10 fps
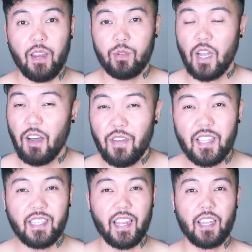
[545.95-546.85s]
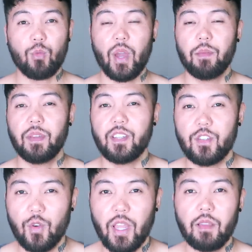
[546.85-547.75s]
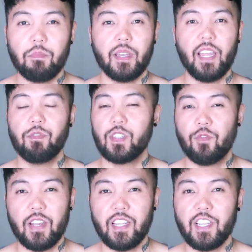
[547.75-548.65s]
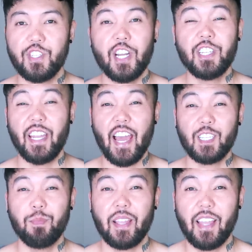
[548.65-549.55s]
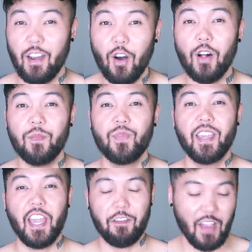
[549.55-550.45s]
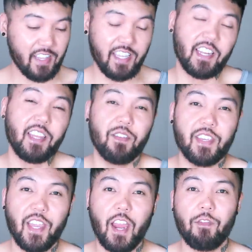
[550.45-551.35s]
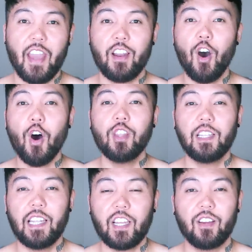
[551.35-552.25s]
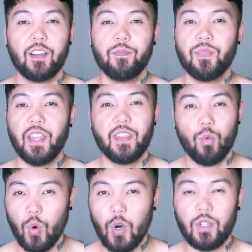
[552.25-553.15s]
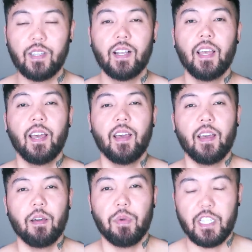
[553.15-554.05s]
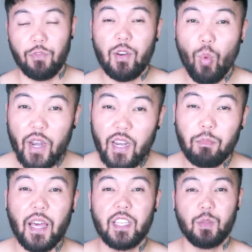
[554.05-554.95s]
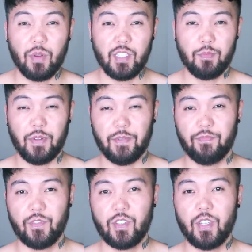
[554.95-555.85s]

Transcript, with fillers: And it was obvious that he had quite a bit to drink, but Neville's friend didn't judge that aspect at all. In fact, he didn't even care if he had all the liquor in the world. But his friend wanted to apply this principle.